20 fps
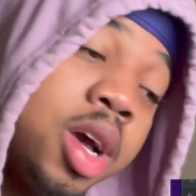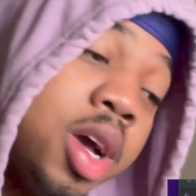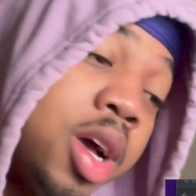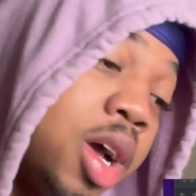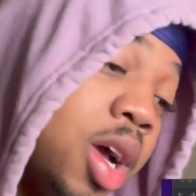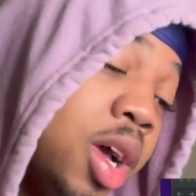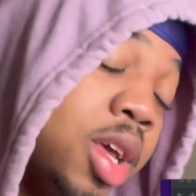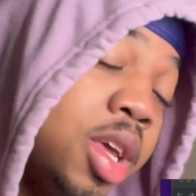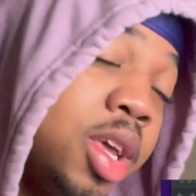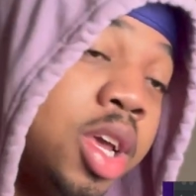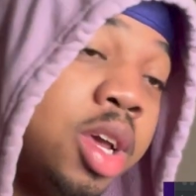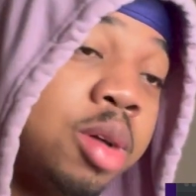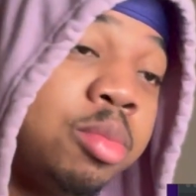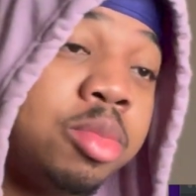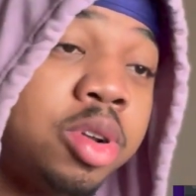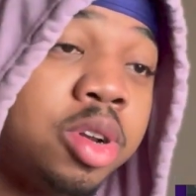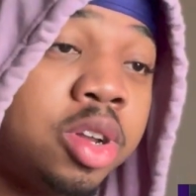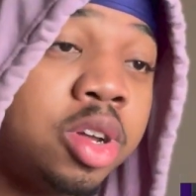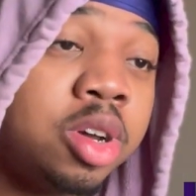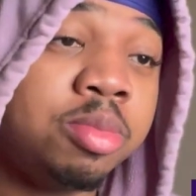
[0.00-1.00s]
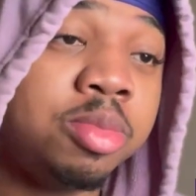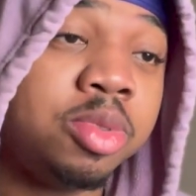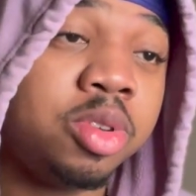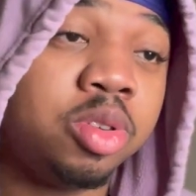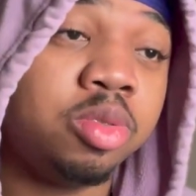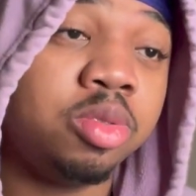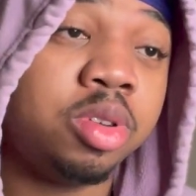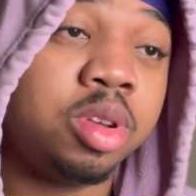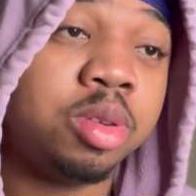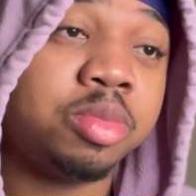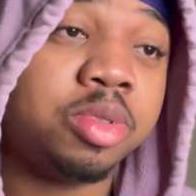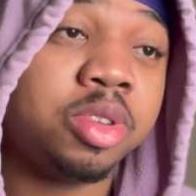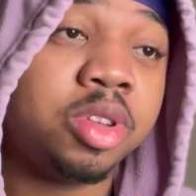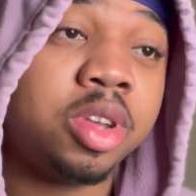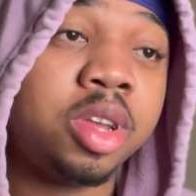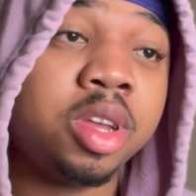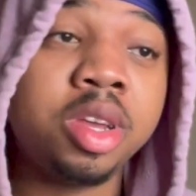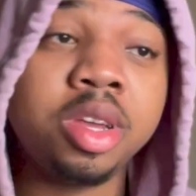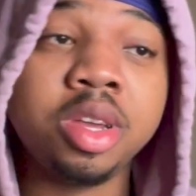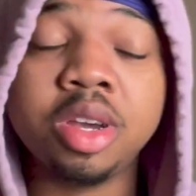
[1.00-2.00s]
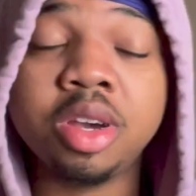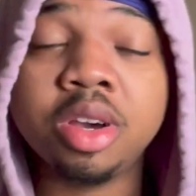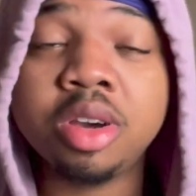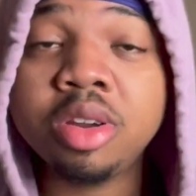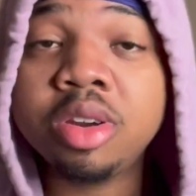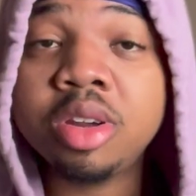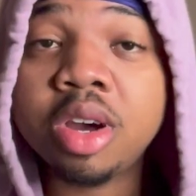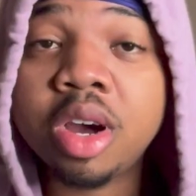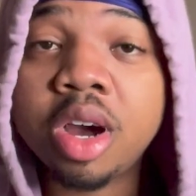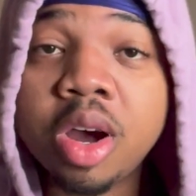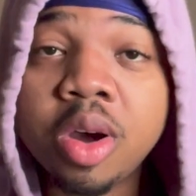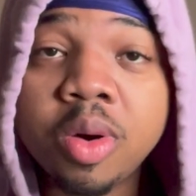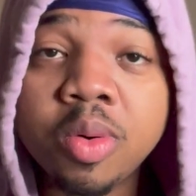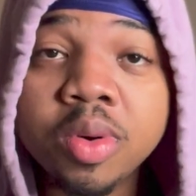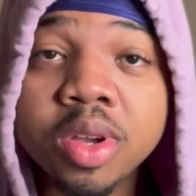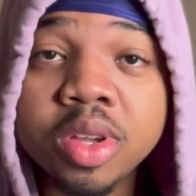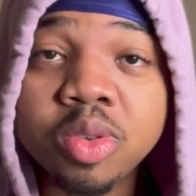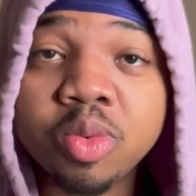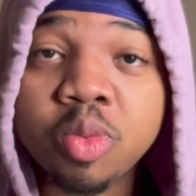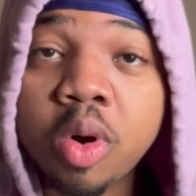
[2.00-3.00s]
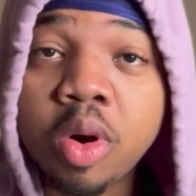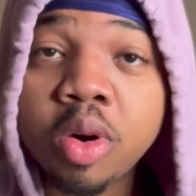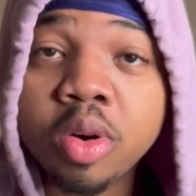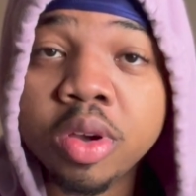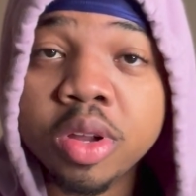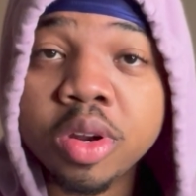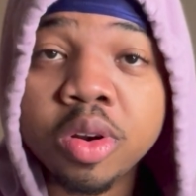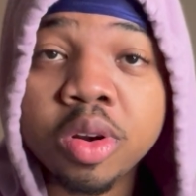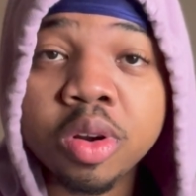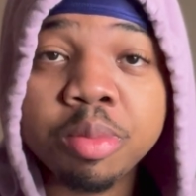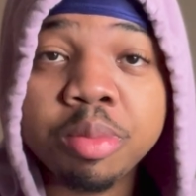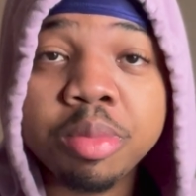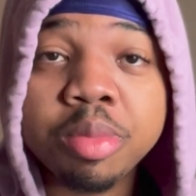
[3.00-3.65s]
I give him a W. You know what I'm saying? Gunna always walking on the